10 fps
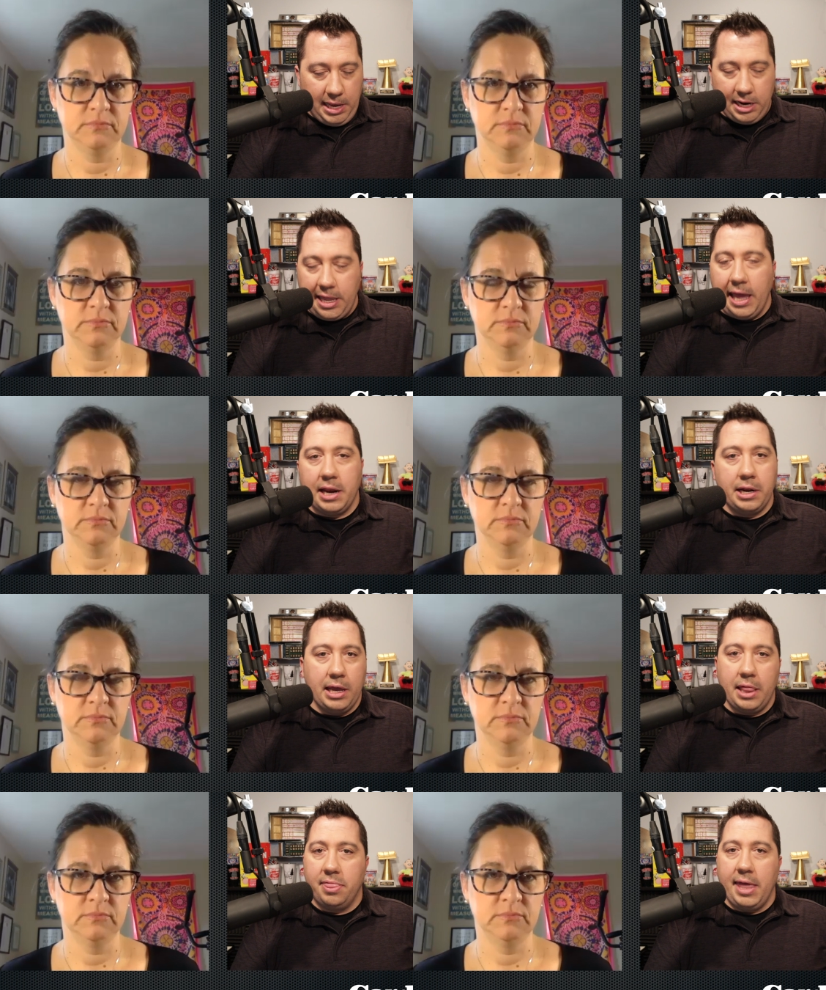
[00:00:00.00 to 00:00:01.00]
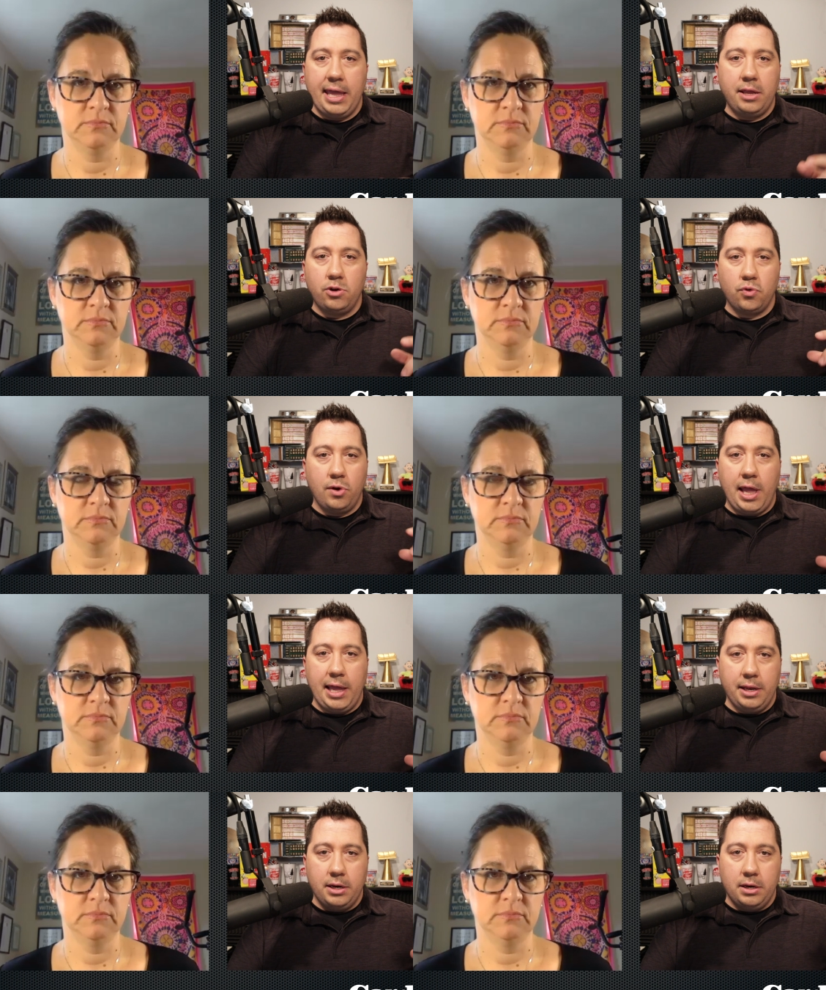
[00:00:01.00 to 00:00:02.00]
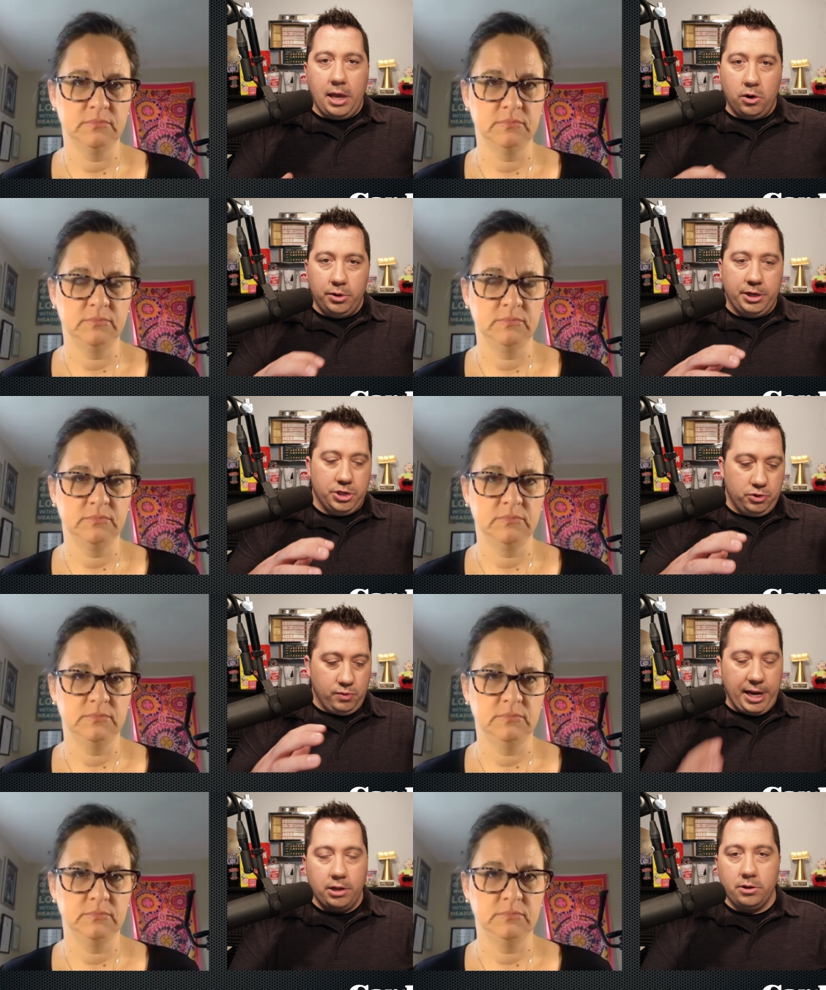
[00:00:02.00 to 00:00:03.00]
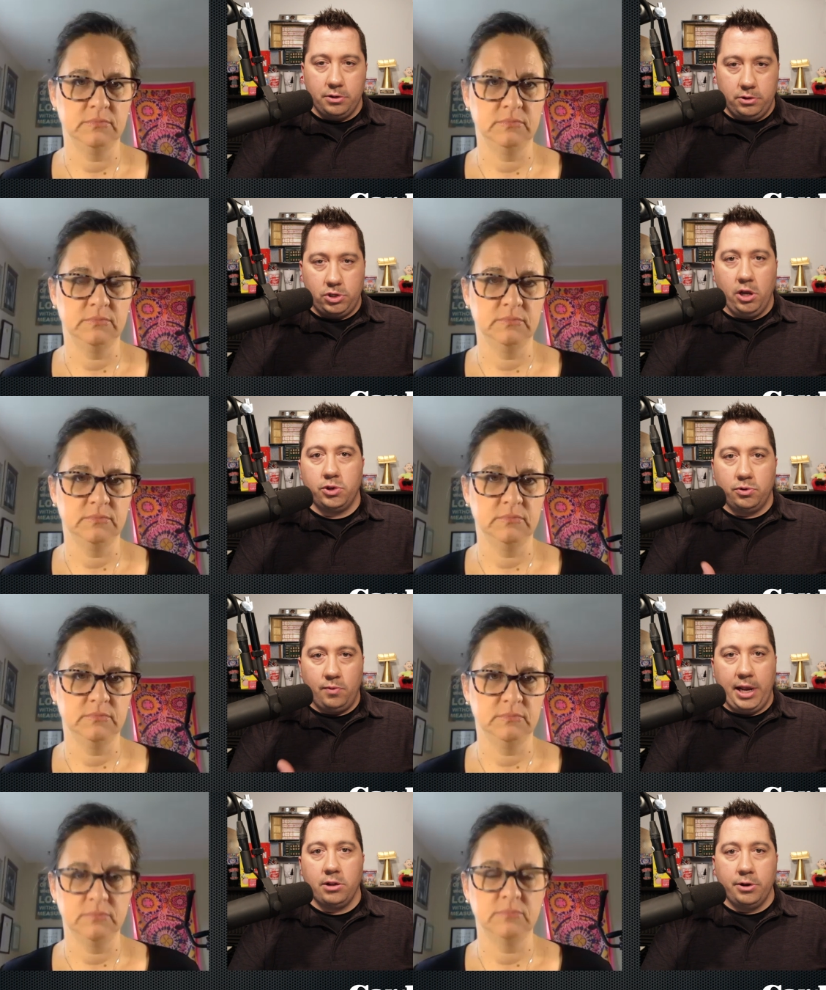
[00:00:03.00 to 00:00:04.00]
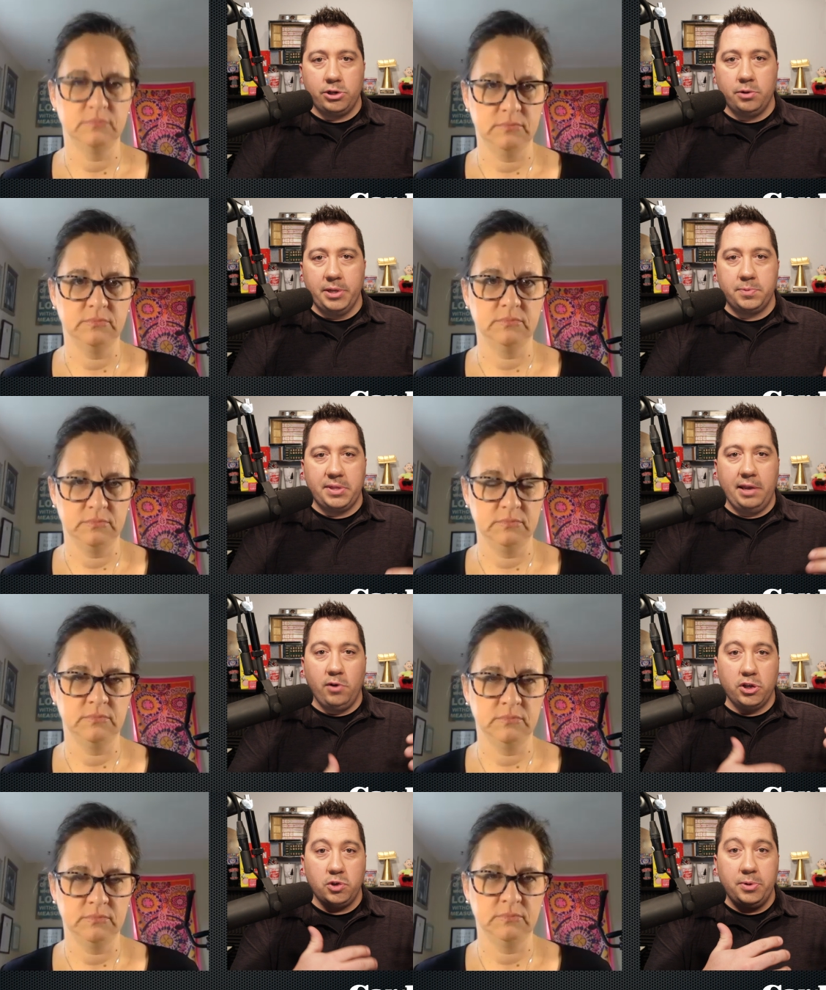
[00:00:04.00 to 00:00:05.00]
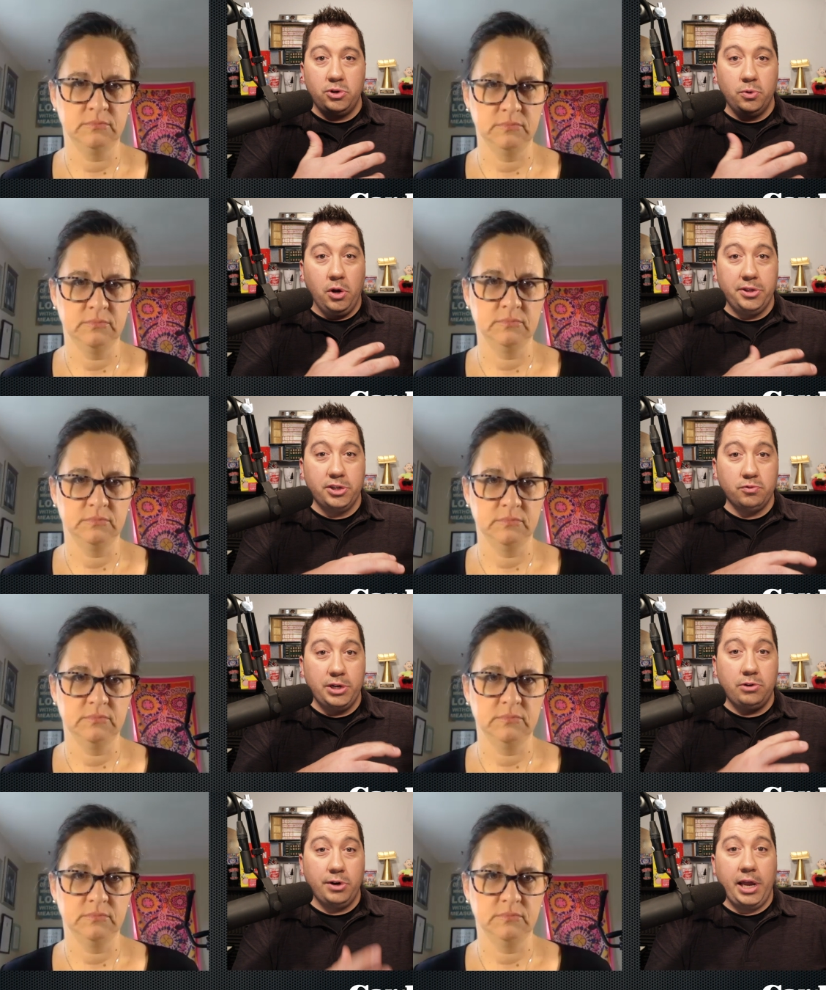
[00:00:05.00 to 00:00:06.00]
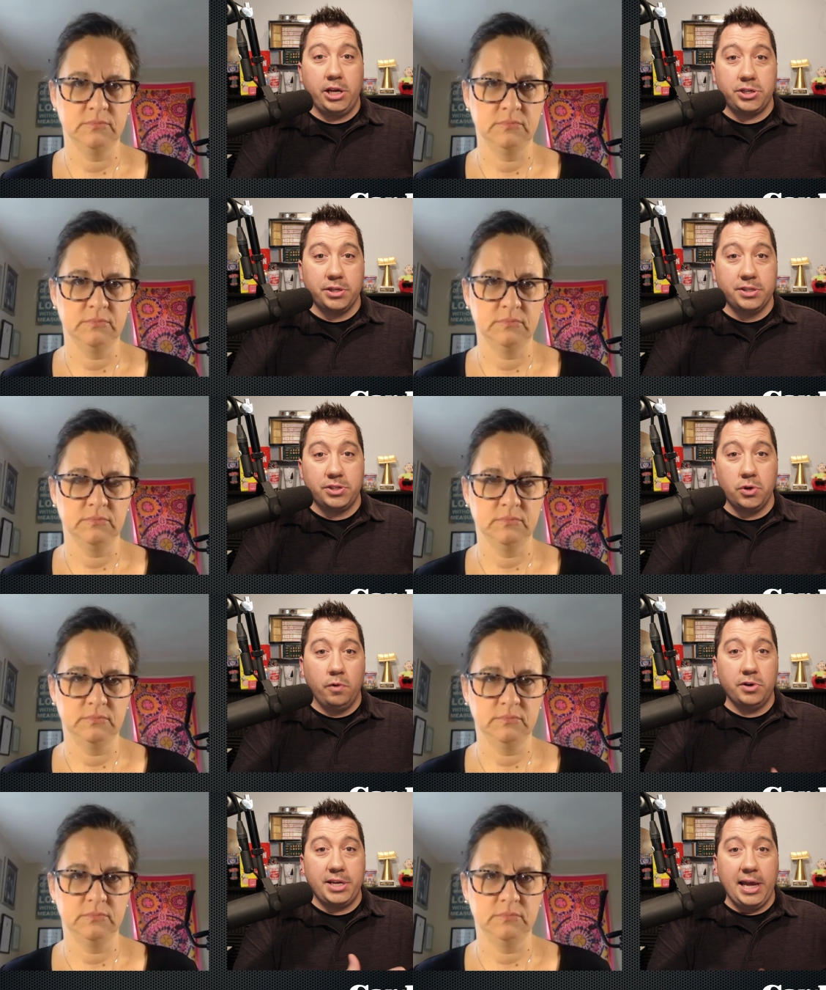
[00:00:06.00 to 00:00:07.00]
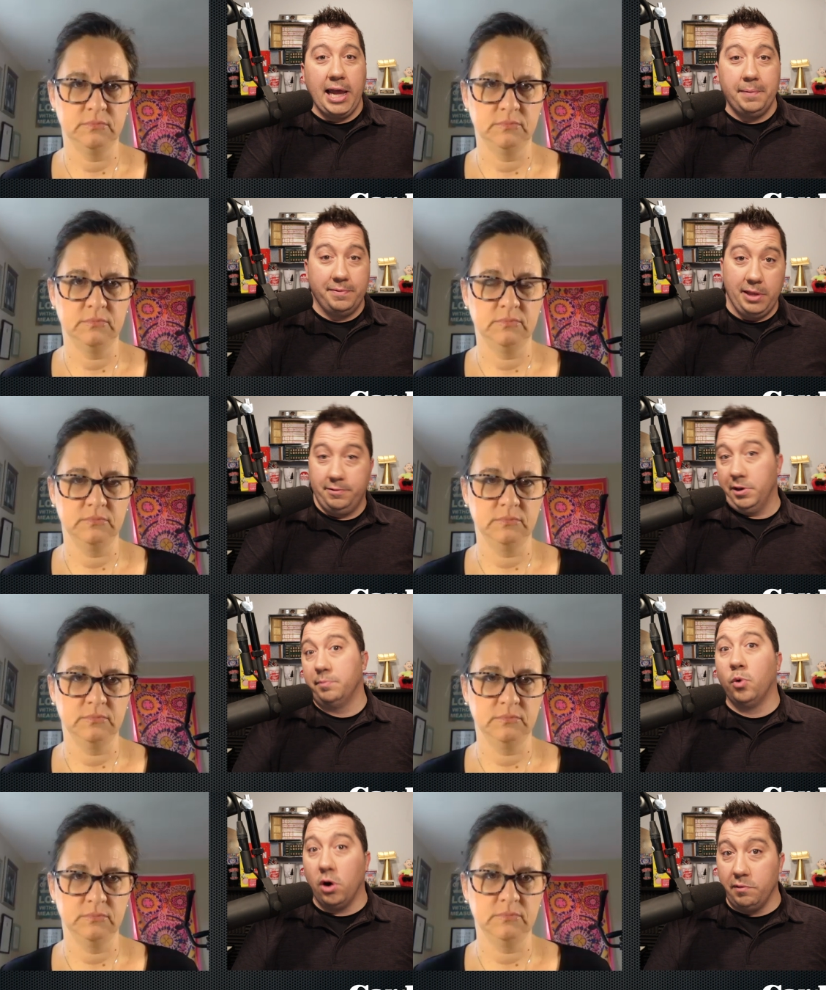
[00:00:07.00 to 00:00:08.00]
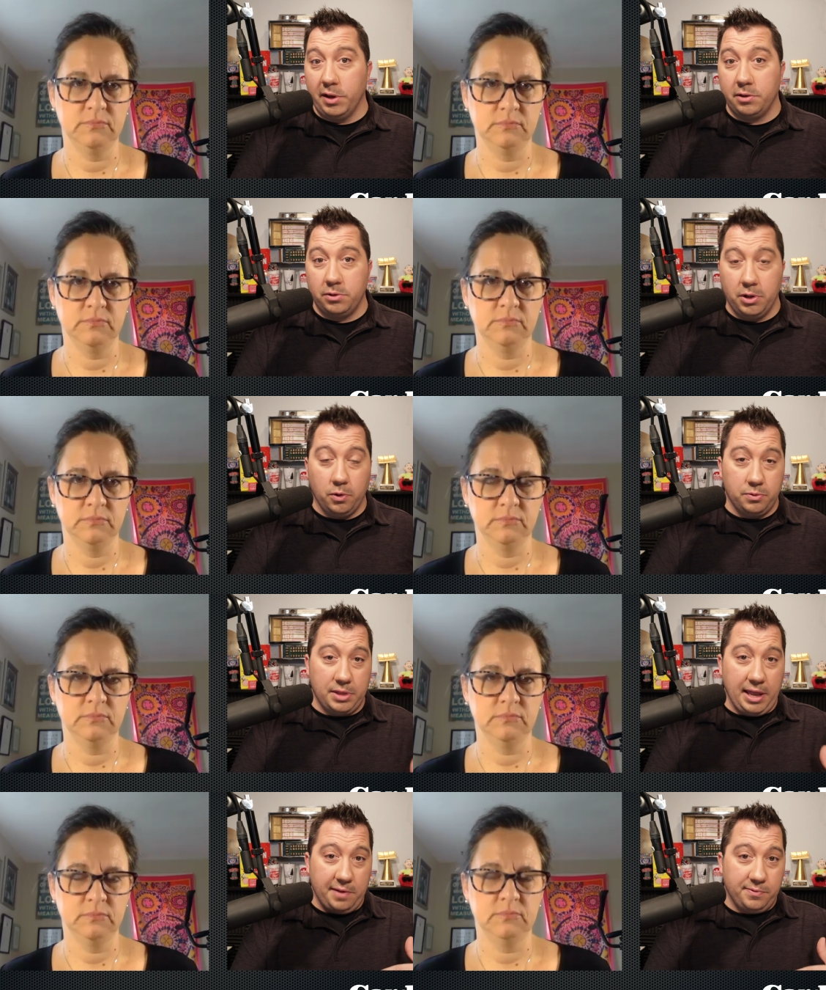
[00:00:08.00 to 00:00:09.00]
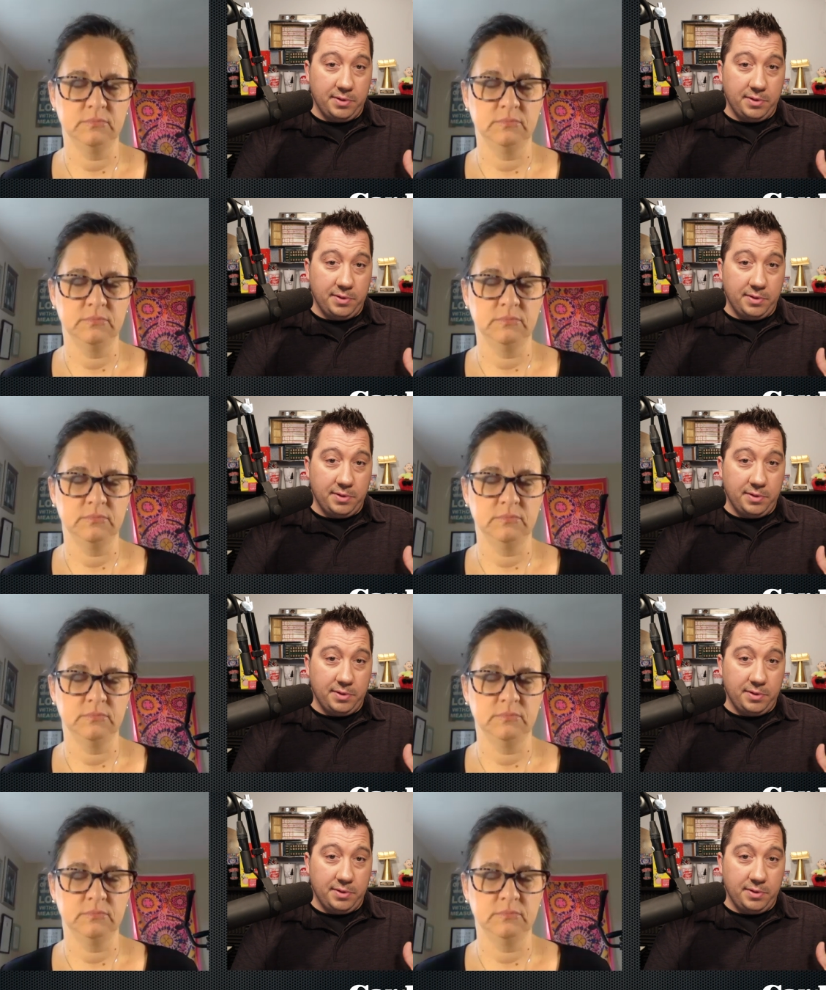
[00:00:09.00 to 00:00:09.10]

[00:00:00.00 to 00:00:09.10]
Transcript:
Speaker 1: out of Canada. They create not only just regular songs with regular instruments, but they've also been doing all these recreations over time, and they've done more of it. You know, they have